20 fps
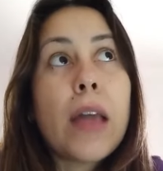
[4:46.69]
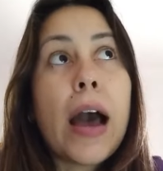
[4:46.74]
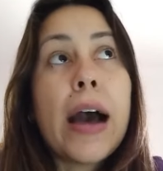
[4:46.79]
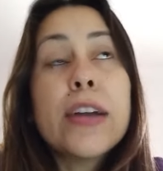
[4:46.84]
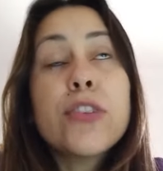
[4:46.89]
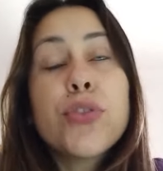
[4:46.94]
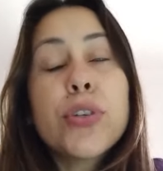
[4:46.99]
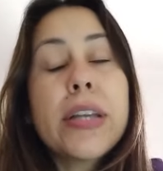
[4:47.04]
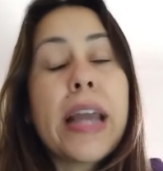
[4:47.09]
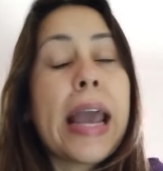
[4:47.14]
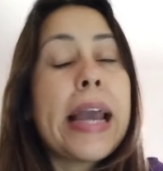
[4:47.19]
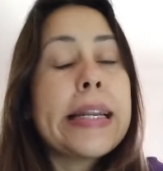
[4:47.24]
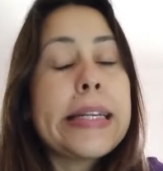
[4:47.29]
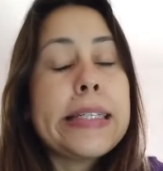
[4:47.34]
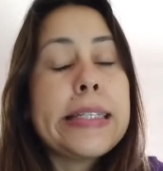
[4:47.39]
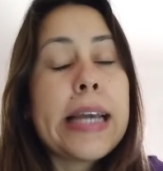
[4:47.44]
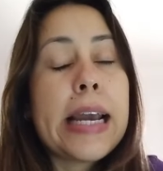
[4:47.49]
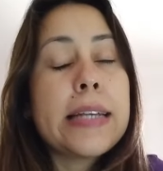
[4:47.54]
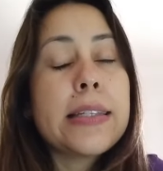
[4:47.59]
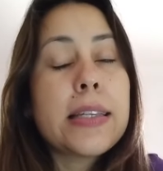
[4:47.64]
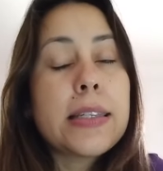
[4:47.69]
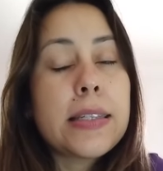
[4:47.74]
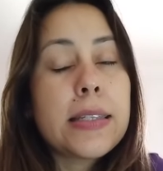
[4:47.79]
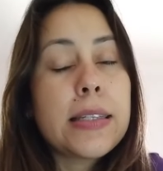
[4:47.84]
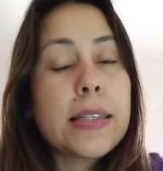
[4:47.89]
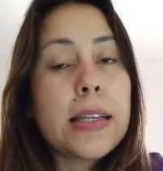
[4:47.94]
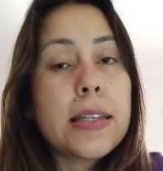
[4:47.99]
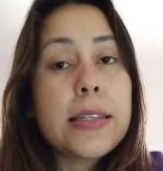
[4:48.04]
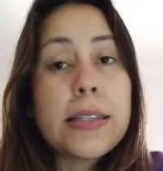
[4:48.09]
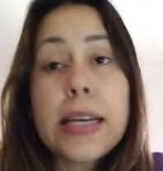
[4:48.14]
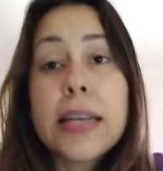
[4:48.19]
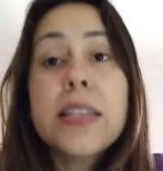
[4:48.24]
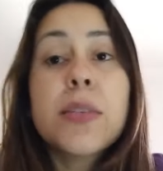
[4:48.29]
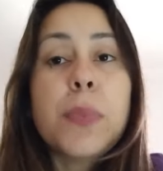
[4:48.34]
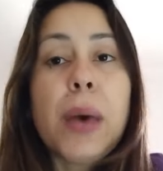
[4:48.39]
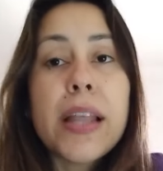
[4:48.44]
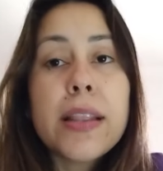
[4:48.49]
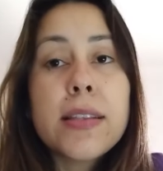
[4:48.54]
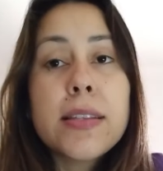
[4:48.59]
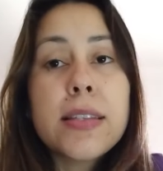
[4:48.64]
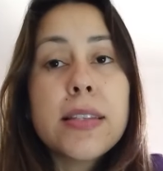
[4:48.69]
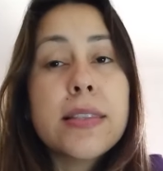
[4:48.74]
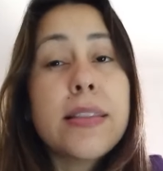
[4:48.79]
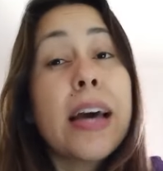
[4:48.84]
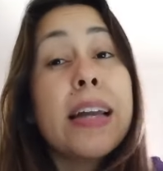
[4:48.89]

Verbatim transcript: 180 days is six months.